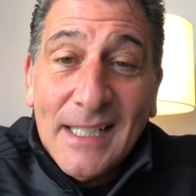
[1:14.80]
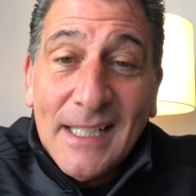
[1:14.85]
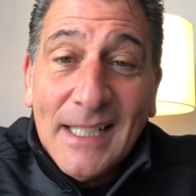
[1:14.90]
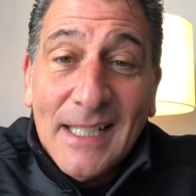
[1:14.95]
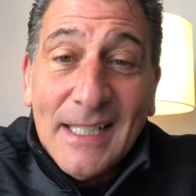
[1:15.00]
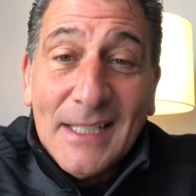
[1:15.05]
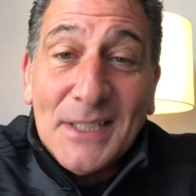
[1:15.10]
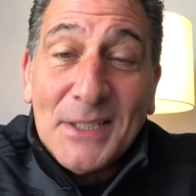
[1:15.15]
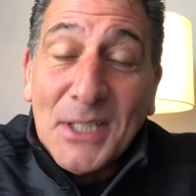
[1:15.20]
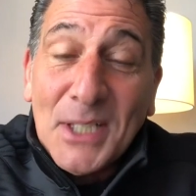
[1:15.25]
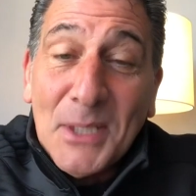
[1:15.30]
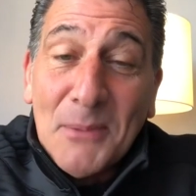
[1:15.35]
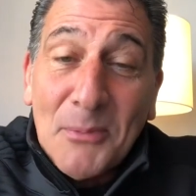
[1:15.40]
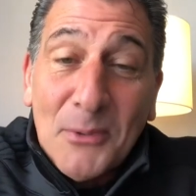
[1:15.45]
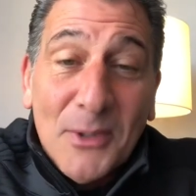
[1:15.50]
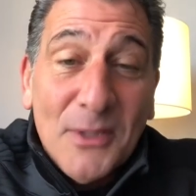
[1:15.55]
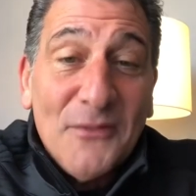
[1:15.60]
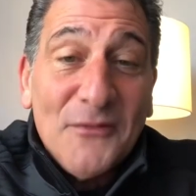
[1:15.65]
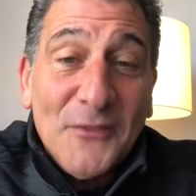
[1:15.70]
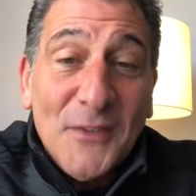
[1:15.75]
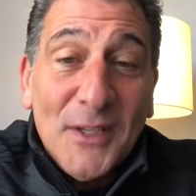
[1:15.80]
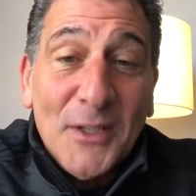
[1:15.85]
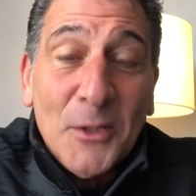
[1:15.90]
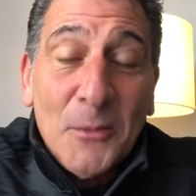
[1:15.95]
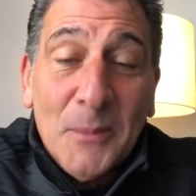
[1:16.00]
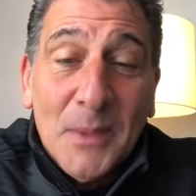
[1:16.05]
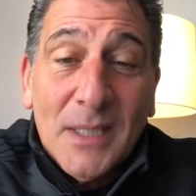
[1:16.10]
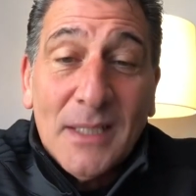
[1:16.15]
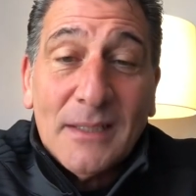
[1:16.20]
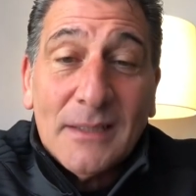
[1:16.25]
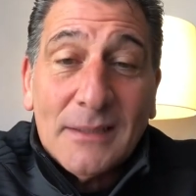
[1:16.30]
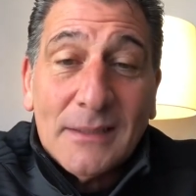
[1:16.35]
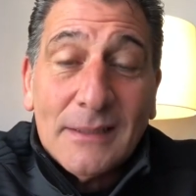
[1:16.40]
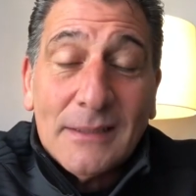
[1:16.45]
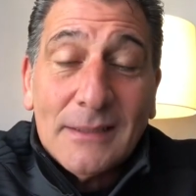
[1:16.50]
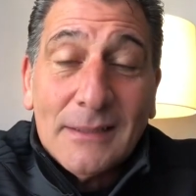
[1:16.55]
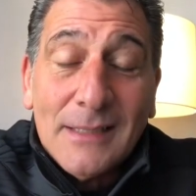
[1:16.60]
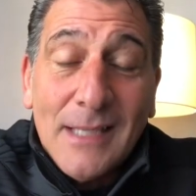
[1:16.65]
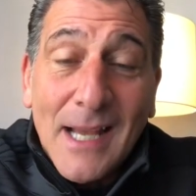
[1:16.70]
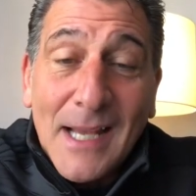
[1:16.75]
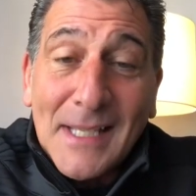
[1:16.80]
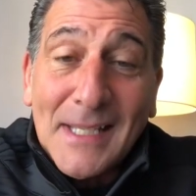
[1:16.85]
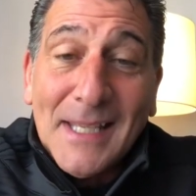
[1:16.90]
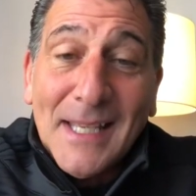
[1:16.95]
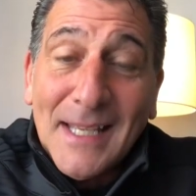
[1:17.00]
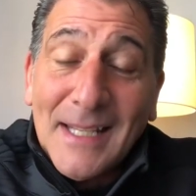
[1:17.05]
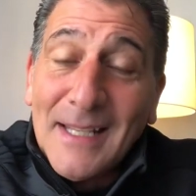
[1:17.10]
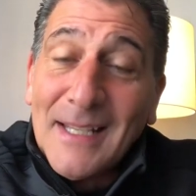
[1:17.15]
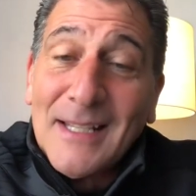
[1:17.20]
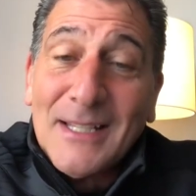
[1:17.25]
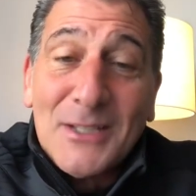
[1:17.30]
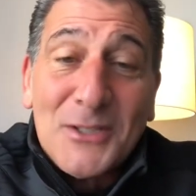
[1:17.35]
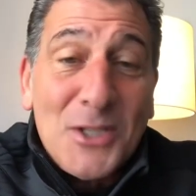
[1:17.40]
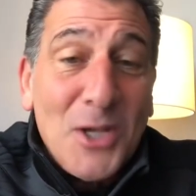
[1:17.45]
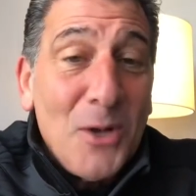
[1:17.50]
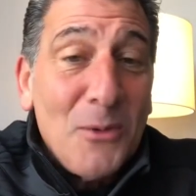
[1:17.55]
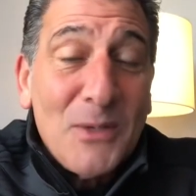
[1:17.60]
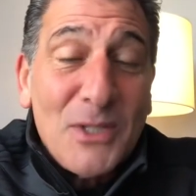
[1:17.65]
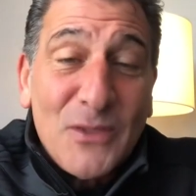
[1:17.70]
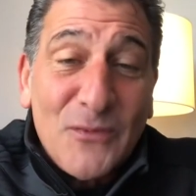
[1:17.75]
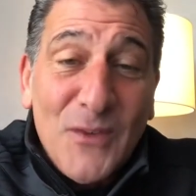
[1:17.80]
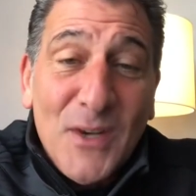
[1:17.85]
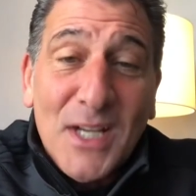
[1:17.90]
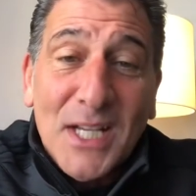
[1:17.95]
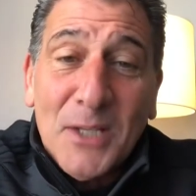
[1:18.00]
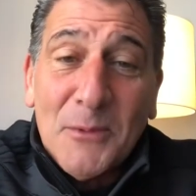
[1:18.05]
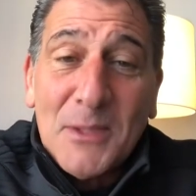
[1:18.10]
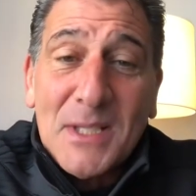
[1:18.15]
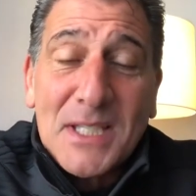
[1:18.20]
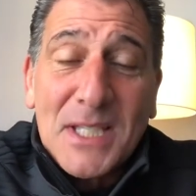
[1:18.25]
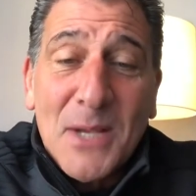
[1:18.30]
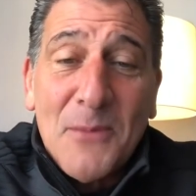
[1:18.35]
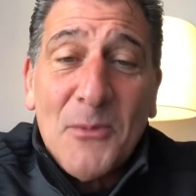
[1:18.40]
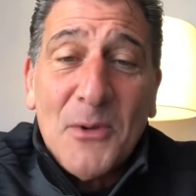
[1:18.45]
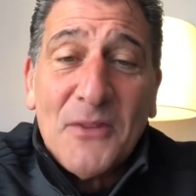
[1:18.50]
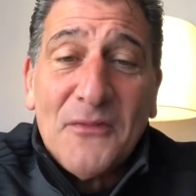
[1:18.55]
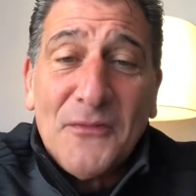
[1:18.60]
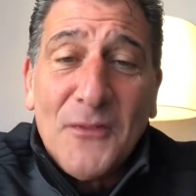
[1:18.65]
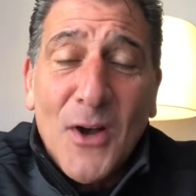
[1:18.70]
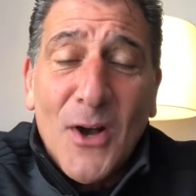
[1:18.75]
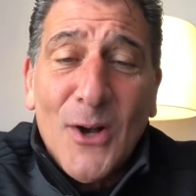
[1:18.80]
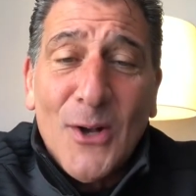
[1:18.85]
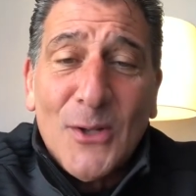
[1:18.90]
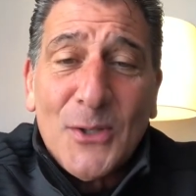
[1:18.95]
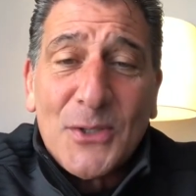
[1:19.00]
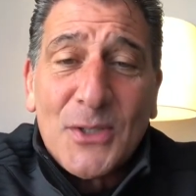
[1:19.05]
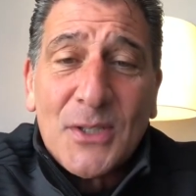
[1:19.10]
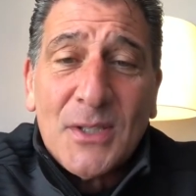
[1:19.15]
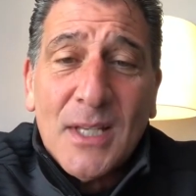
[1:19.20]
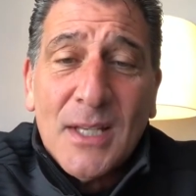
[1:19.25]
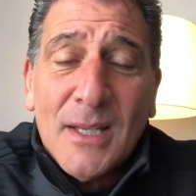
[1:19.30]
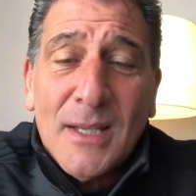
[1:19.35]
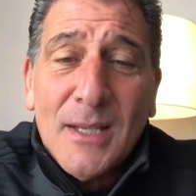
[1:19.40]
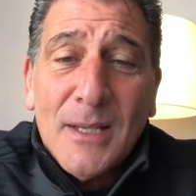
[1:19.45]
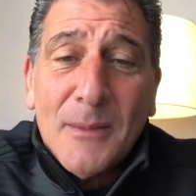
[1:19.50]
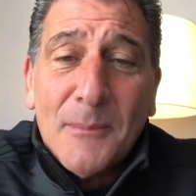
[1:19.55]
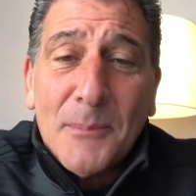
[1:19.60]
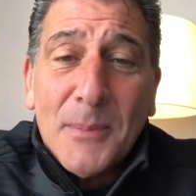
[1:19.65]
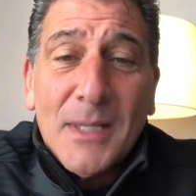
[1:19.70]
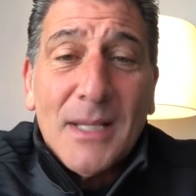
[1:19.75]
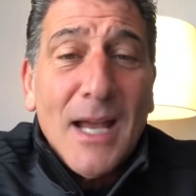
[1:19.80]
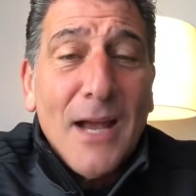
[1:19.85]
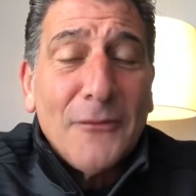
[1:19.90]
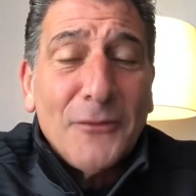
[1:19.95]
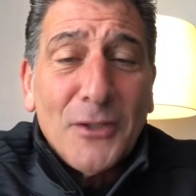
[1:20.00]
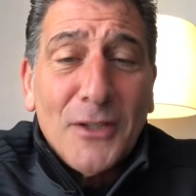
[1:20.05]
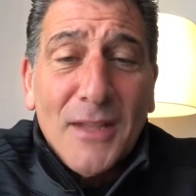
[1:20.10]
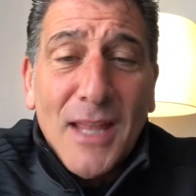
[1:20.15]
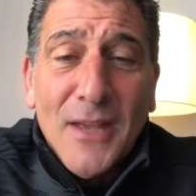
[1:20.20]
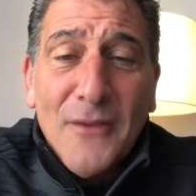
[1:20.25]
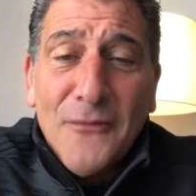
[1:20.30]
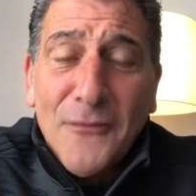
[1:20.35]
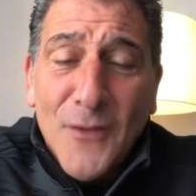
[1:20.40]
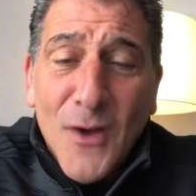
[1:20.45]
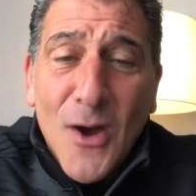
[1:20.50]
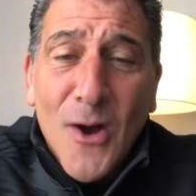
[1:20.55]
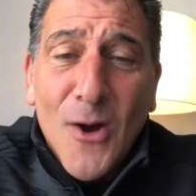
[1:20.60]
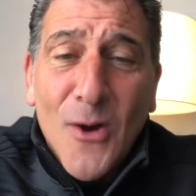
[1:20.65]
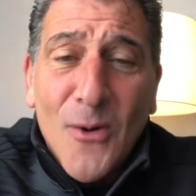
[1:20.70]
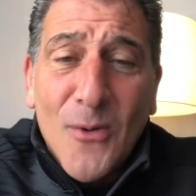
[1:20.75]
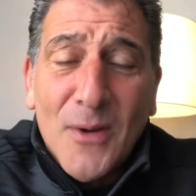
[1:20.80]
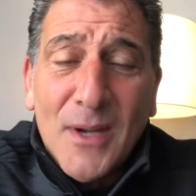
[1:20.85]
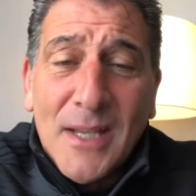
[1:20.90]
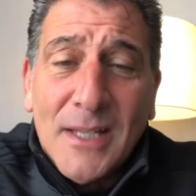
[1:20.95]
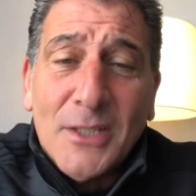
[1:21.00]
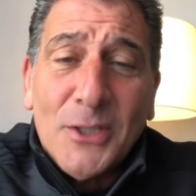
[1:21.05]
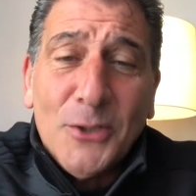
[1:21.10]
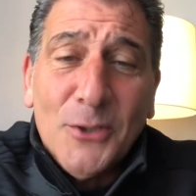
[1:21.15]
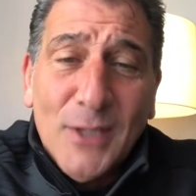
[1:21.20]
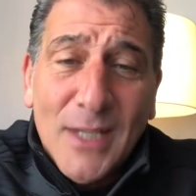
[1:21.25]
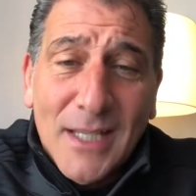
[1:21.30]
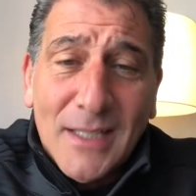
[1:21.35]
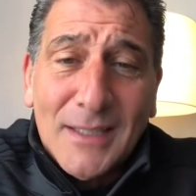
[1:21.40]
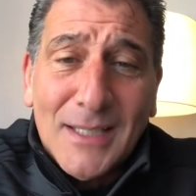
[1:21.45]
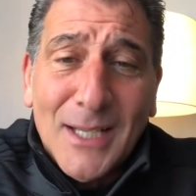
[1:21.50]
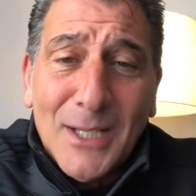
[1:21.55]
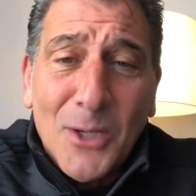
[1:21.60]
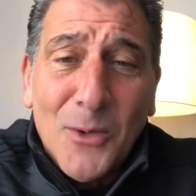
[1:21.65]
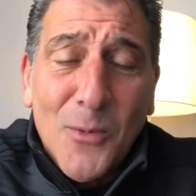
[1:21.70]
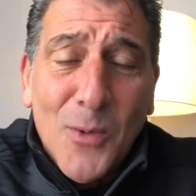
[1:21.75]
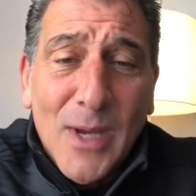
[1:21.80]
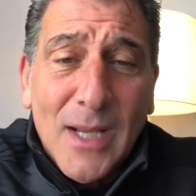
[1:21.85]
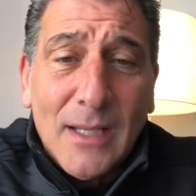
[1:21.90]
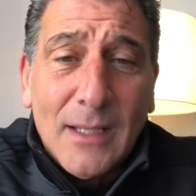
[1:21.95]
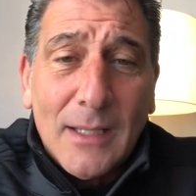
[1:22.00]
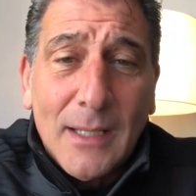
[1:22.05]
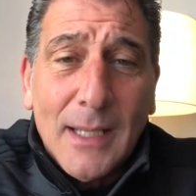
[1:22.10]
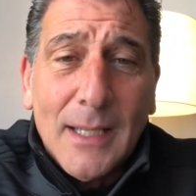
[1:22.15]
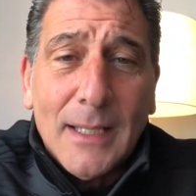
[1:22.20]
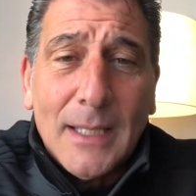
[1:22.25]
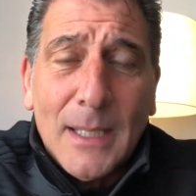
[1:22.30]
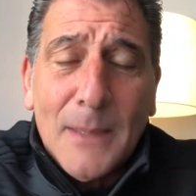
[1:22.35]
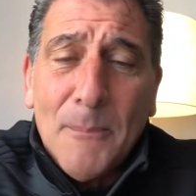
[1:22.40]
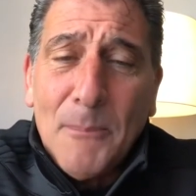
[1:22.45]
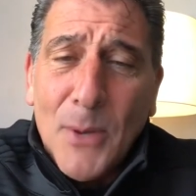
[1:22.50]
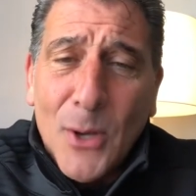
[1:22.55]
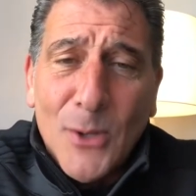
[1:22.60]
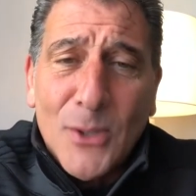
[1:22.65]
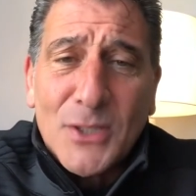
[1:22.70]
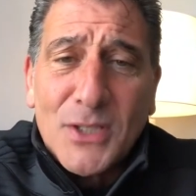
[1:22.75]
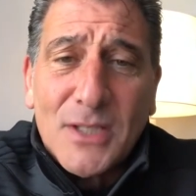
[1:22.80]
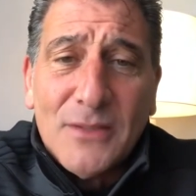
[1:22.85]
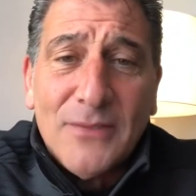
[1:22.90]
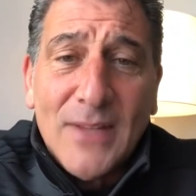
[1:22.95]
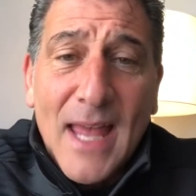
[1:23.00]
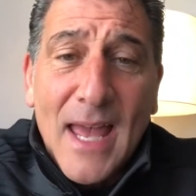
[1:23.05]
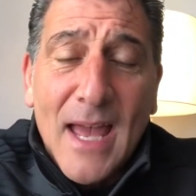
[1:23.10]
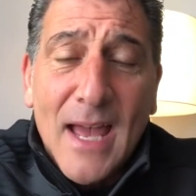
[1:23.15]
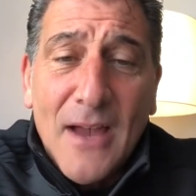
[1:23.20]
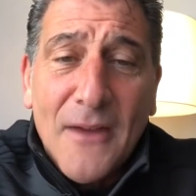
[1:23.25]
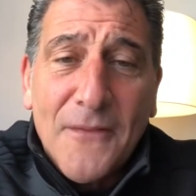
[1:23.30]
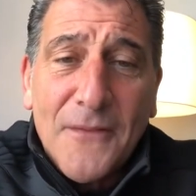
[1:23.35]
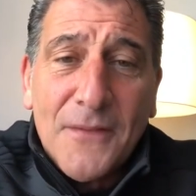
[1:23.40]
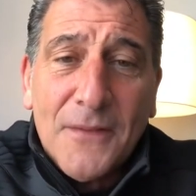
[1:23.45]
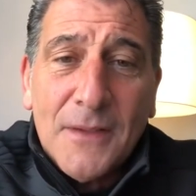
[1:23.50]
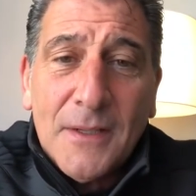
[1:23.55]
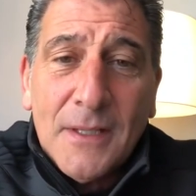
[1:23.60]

And Deeber and Finnerman, I get it. It's always funny when someone falls. But after they fall and you get that quick, impulsive laugh,